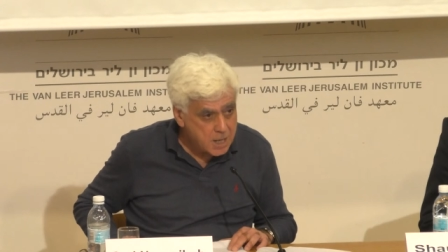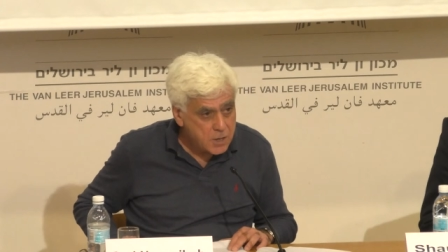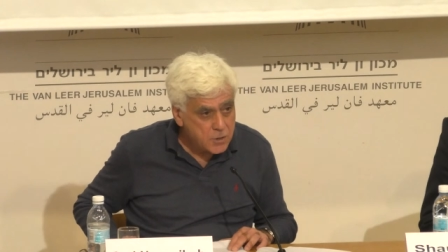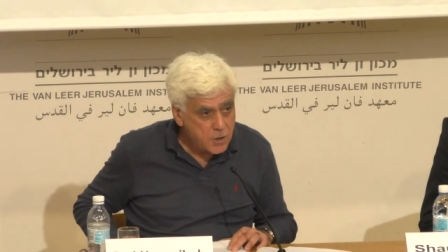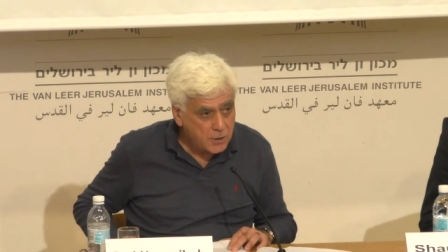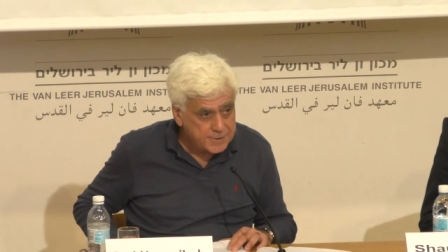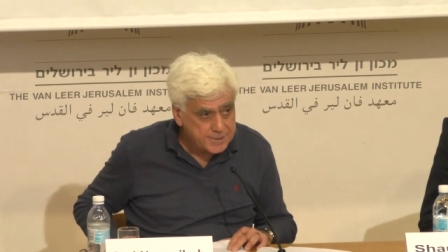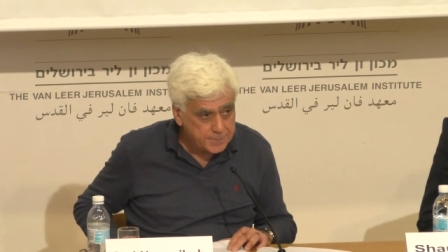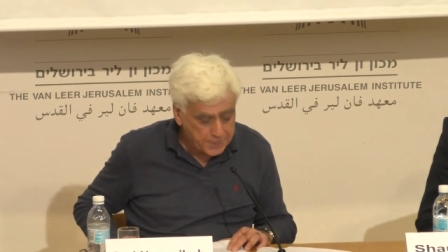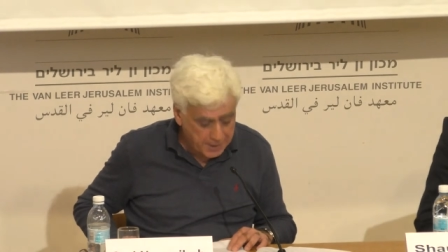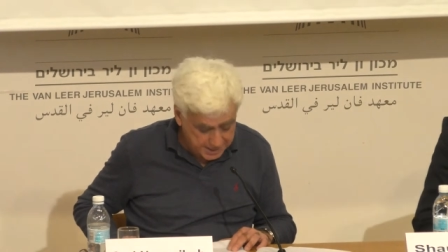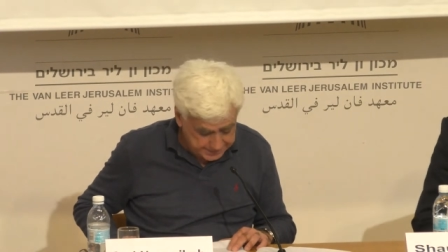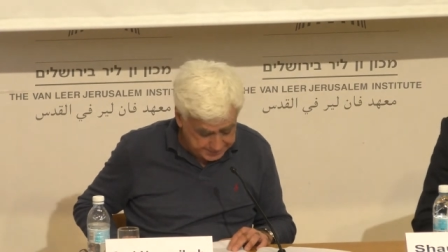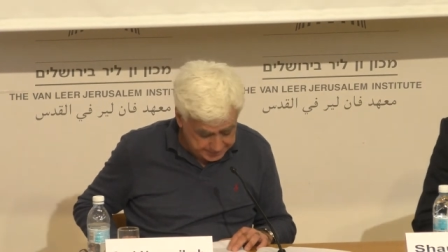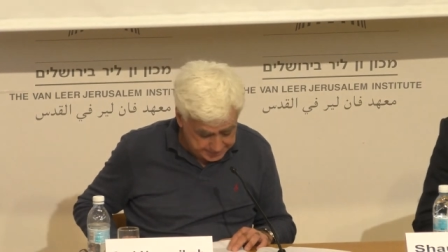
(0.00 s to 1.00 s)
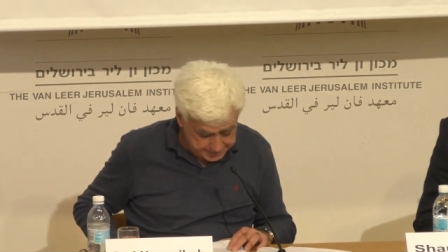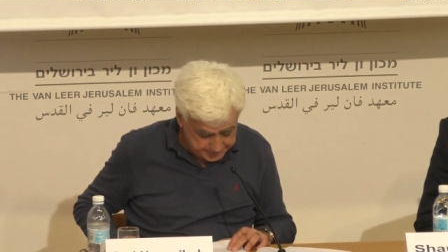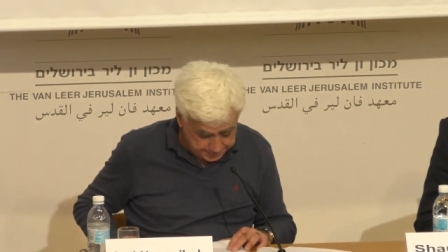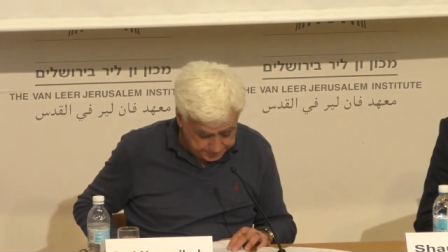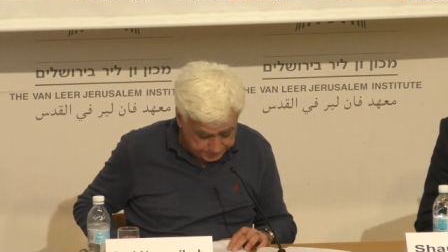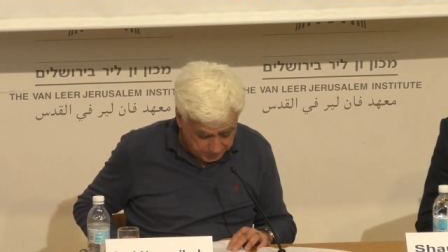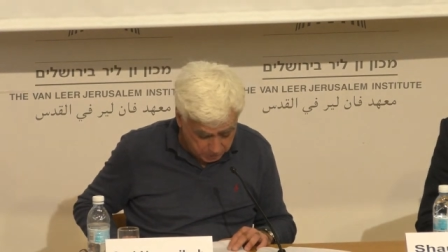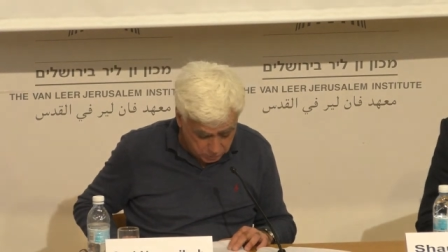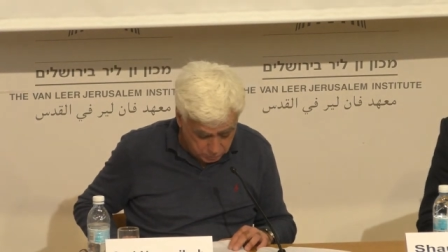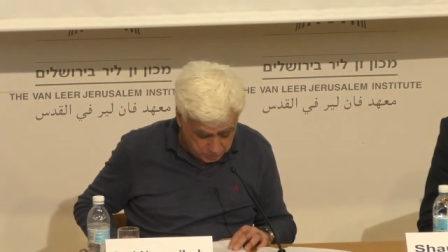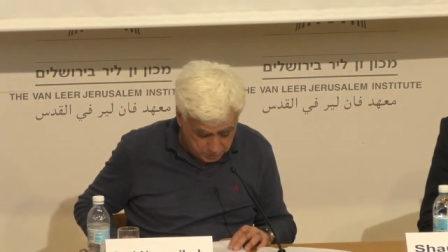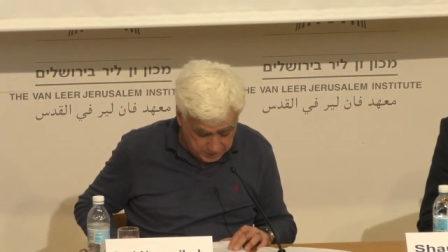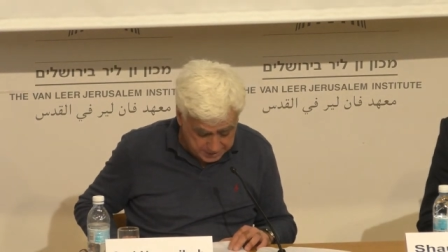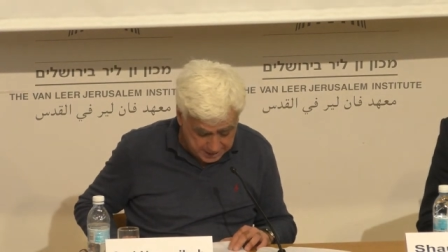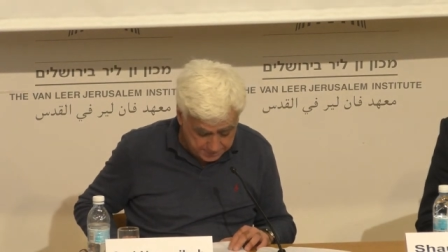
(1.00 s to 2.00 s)
Not surprisingly,
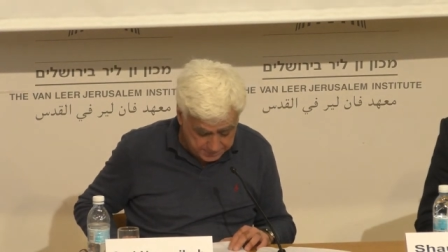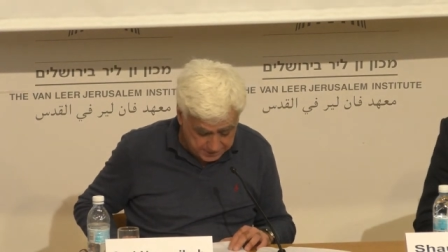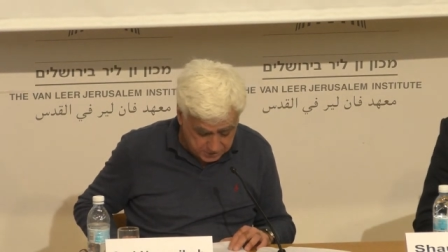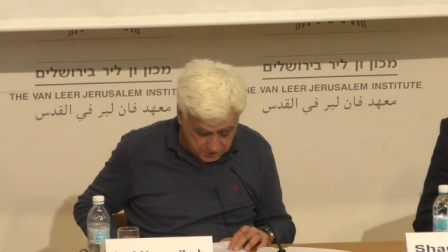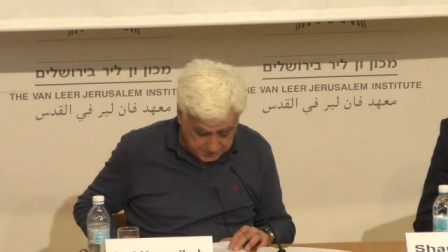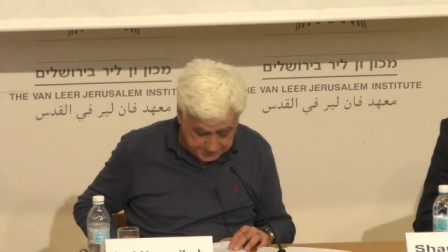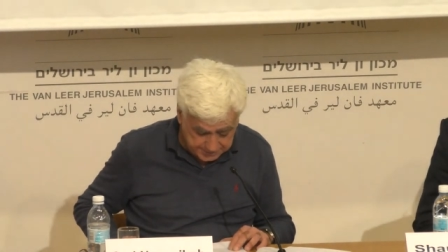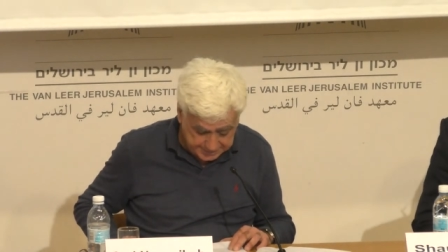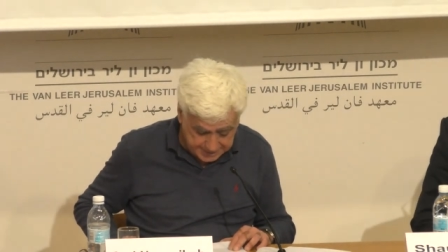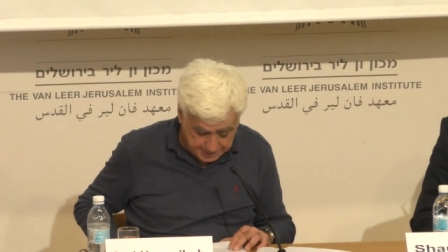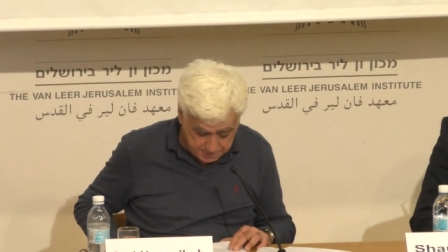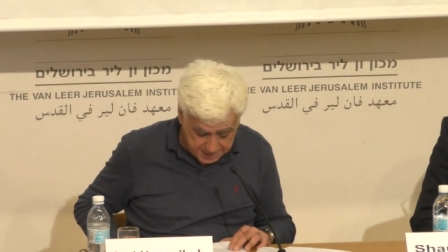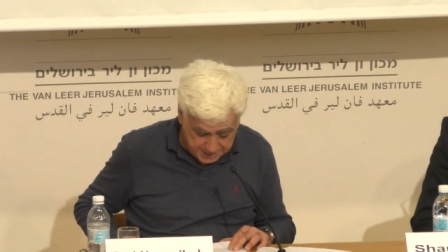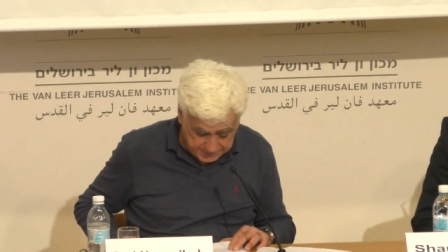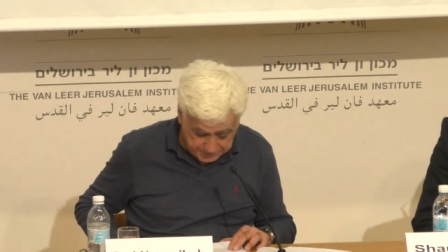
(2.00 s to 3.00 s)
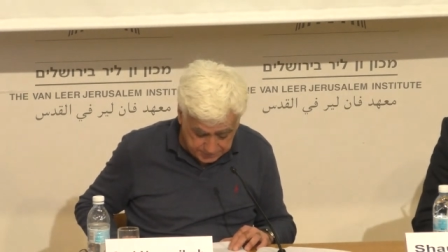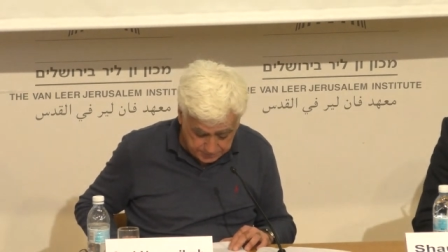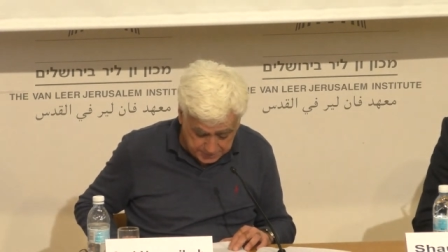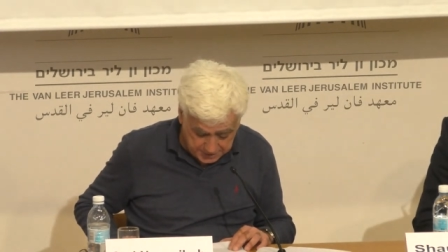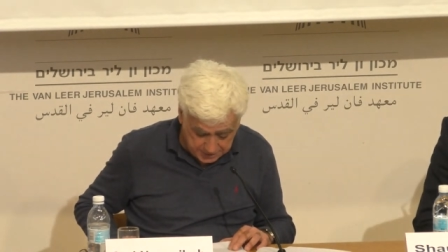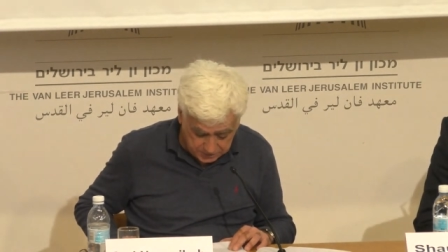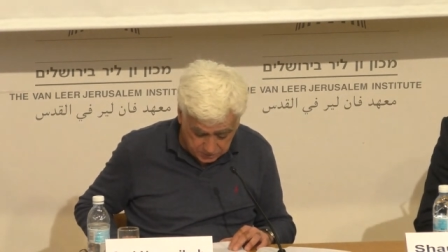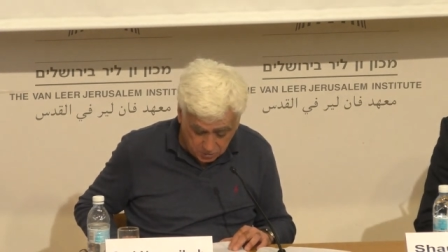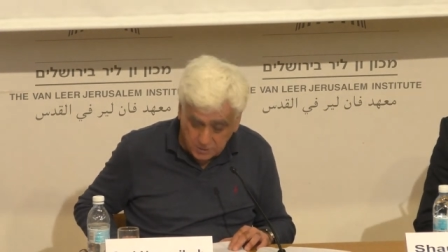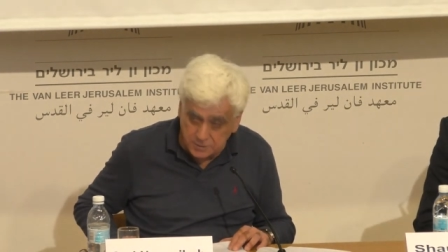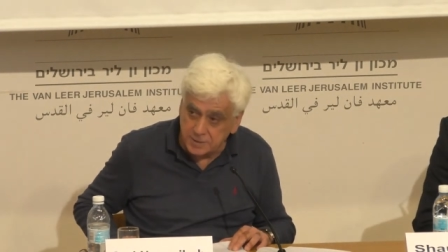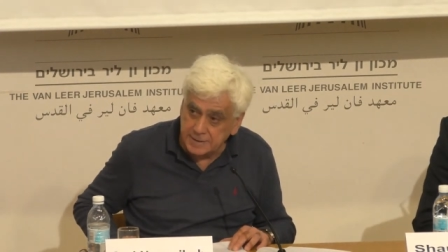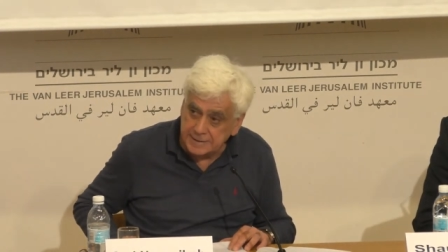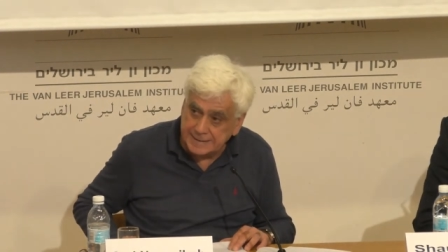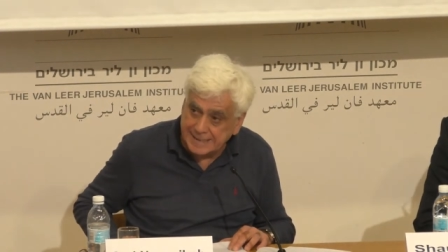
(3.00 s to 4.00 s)
we will come across the same lesson being
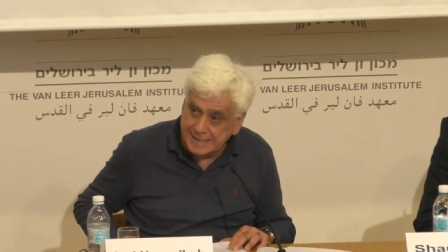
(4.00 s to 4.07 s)
taught at